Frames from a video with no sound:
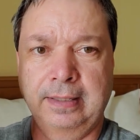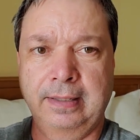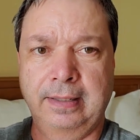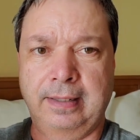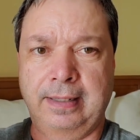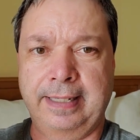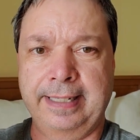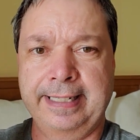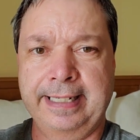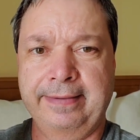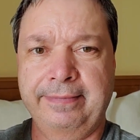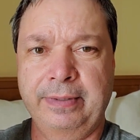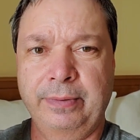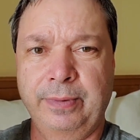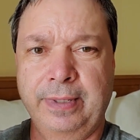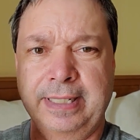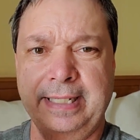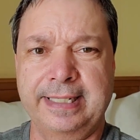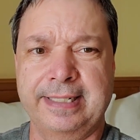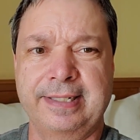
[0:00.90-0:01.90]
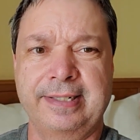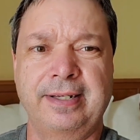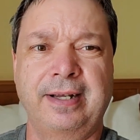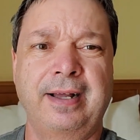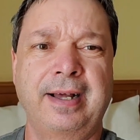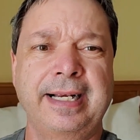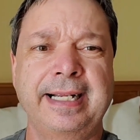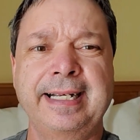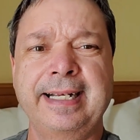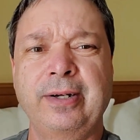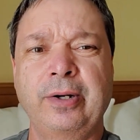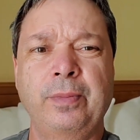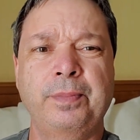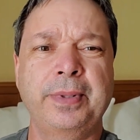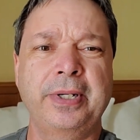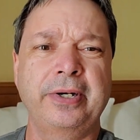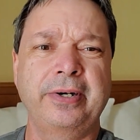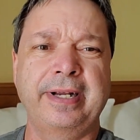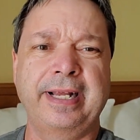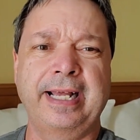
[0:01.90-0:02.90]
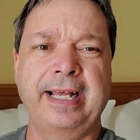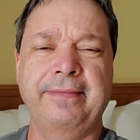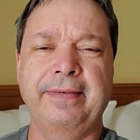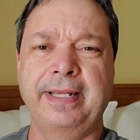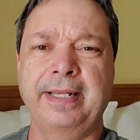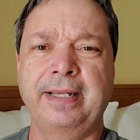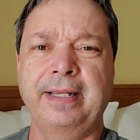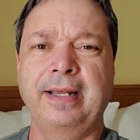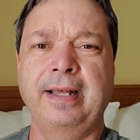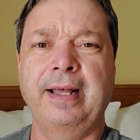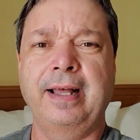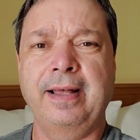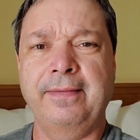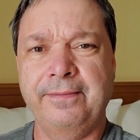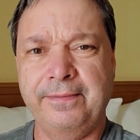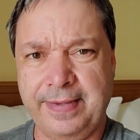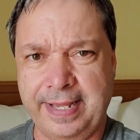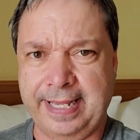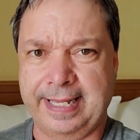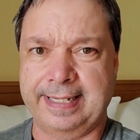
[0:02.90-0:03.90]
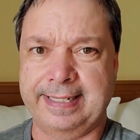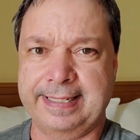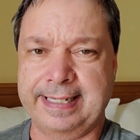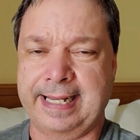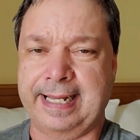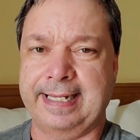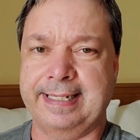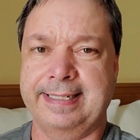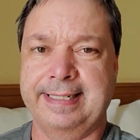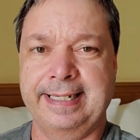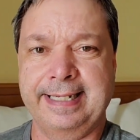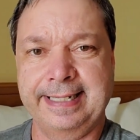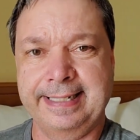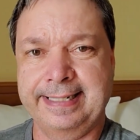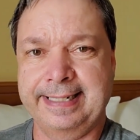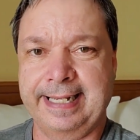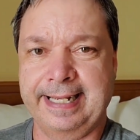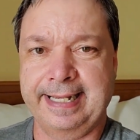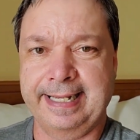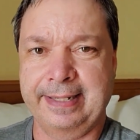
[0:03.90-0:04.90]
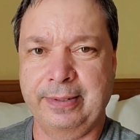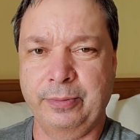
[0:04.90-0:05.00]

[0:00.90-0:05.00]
Hi everyone, it's Don, and I hope you're having a fantastic day.